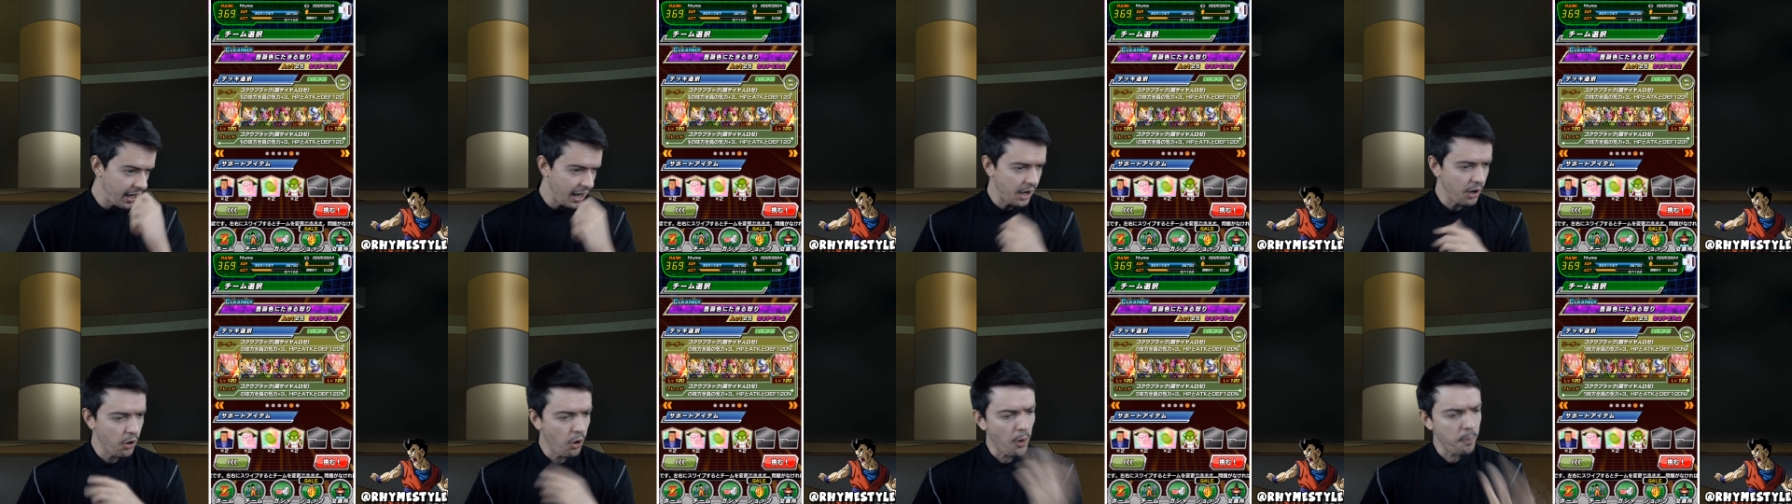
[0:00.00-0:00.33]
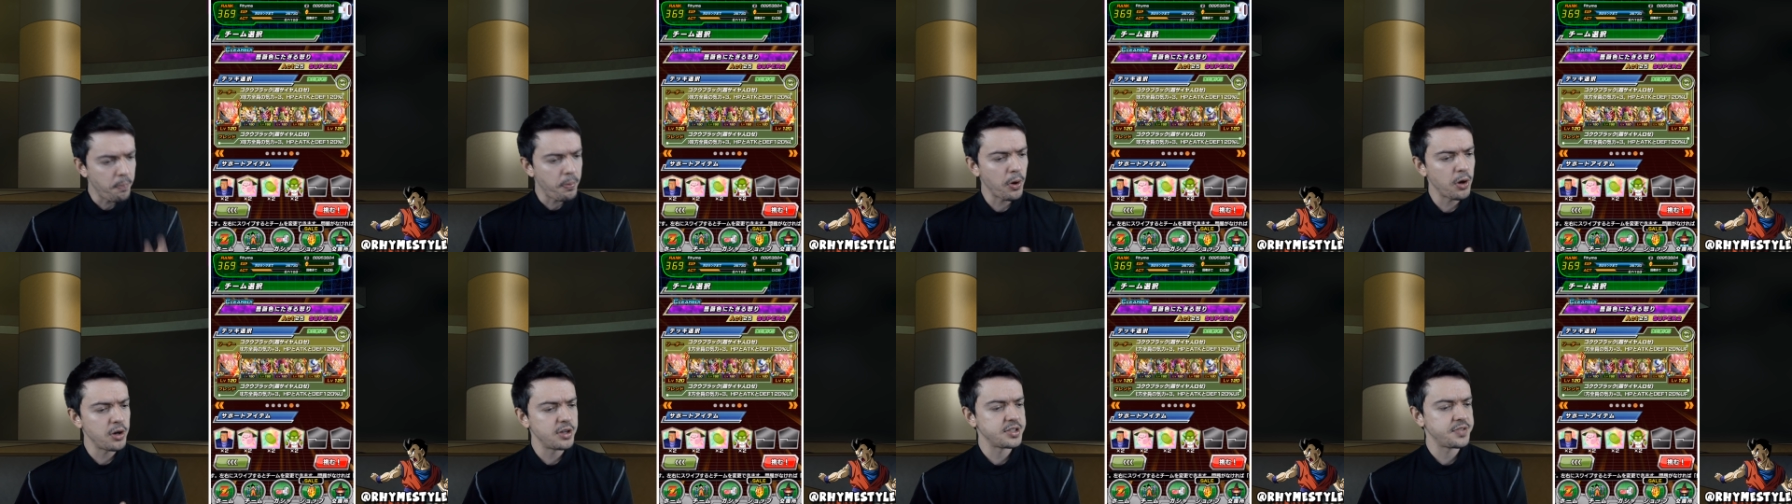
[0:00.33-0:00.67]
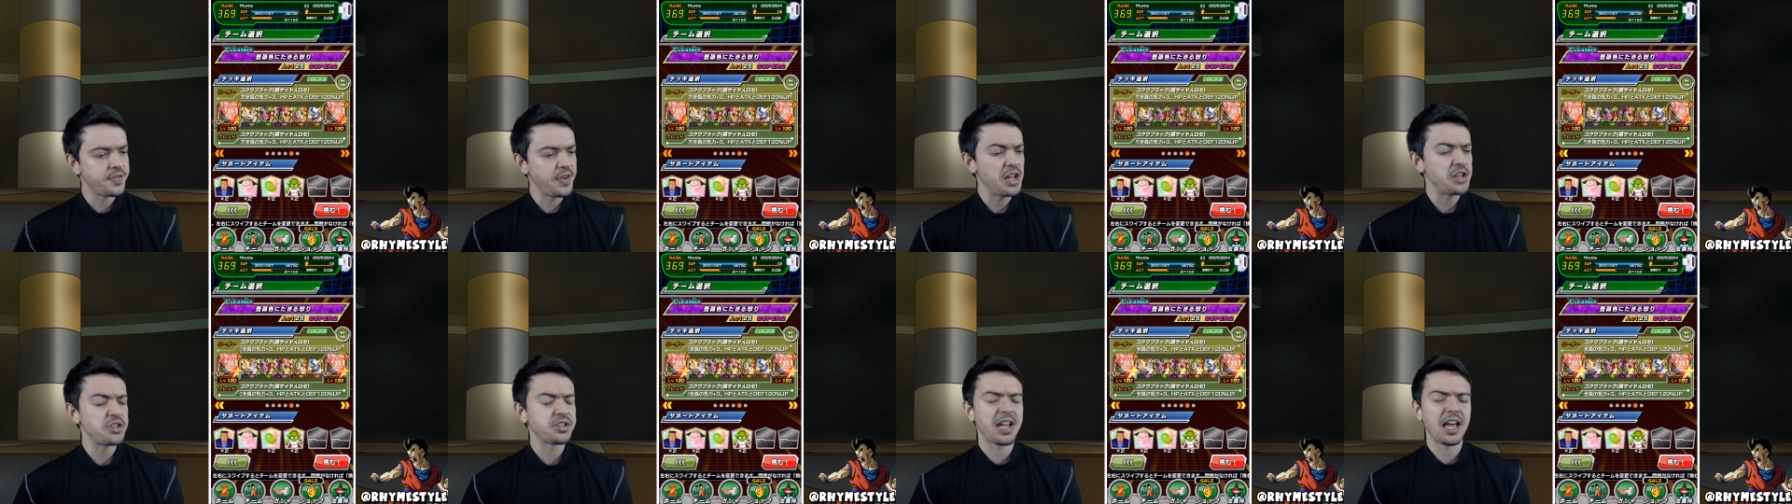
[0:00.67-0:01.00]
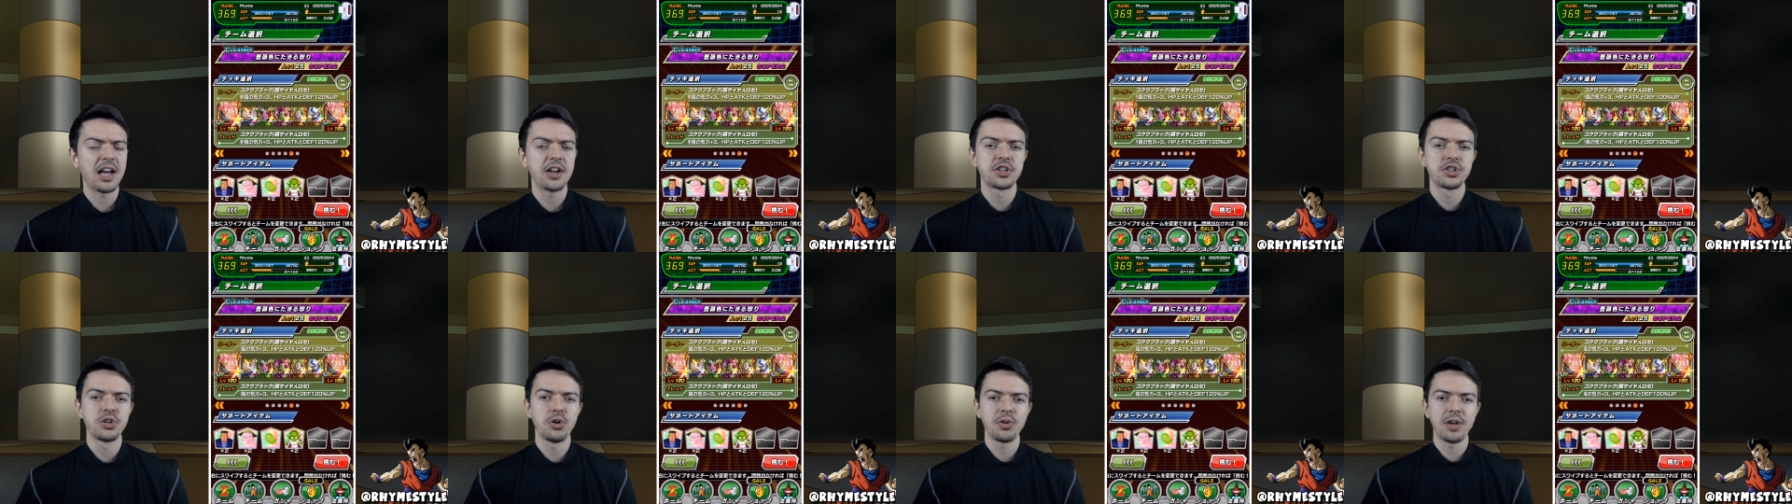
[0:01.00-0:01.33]
And the whole point of this video is to
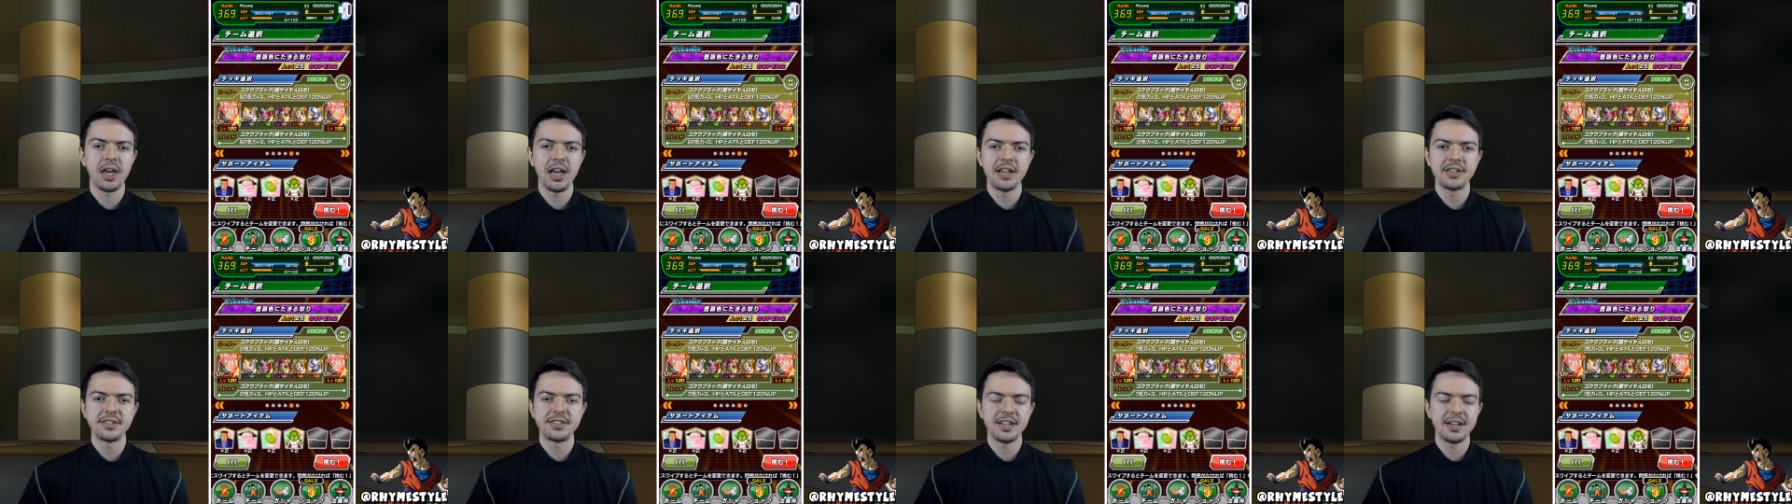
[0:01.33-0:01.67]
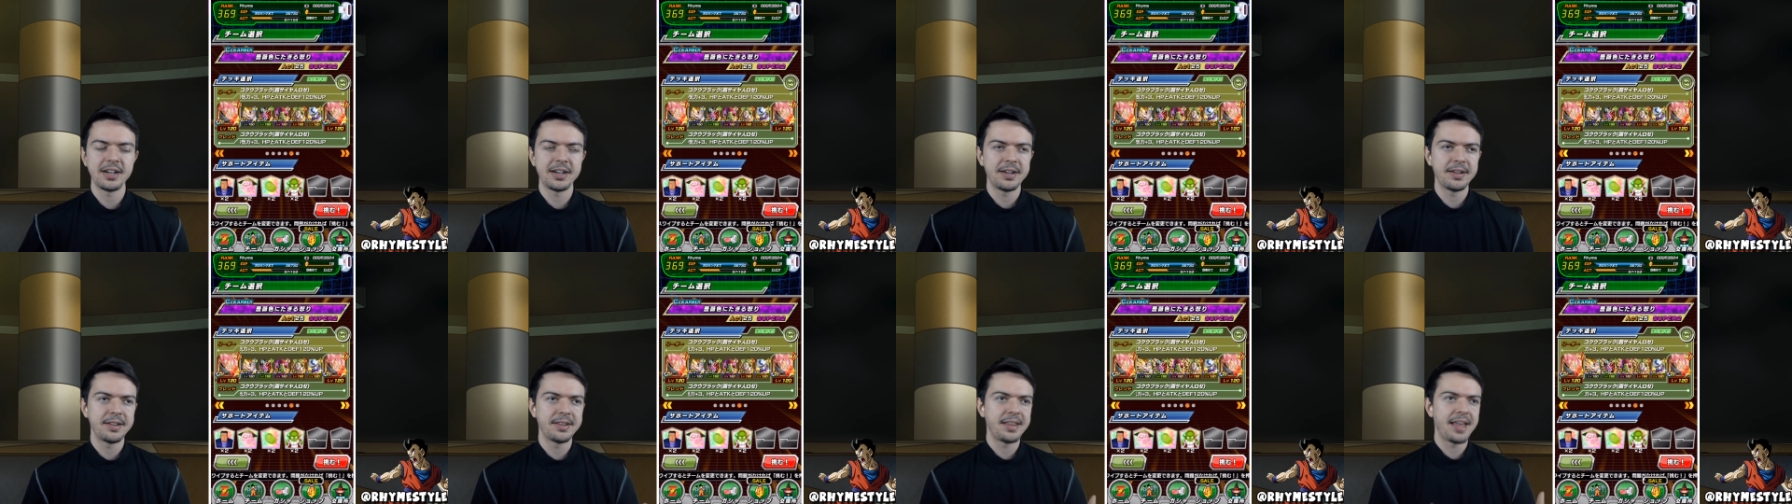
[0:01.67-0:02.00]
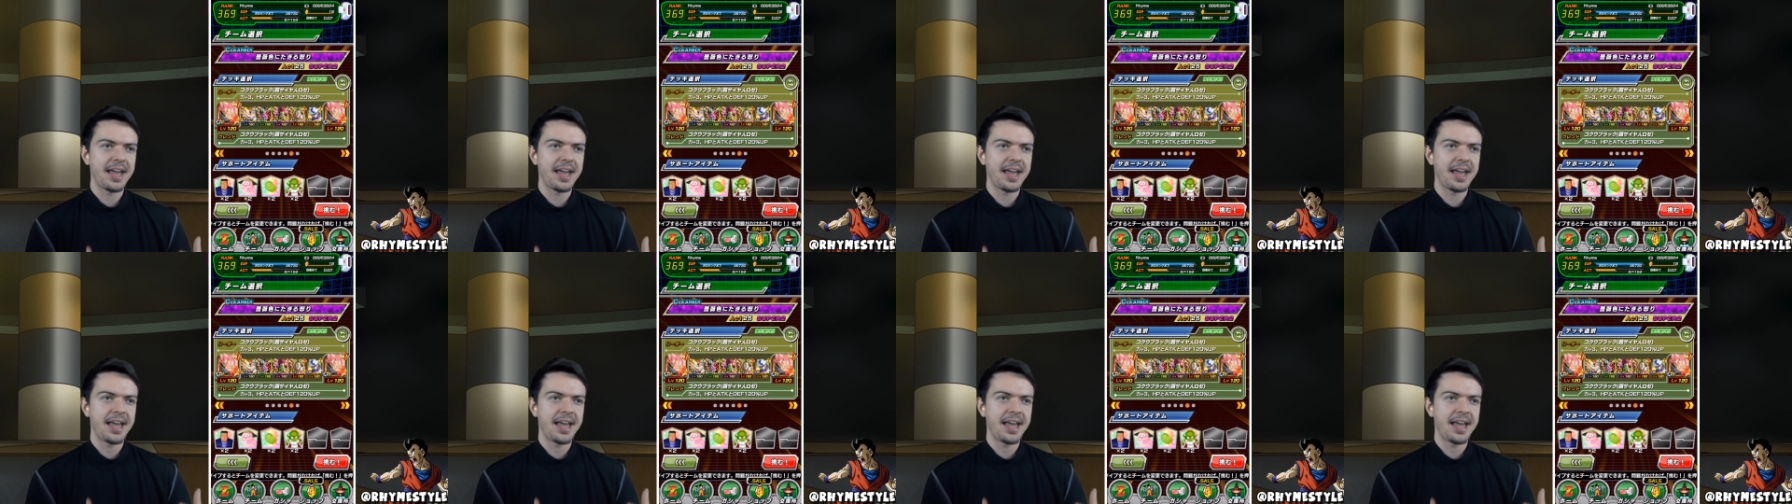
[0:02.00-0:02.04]
kind of showcase uh,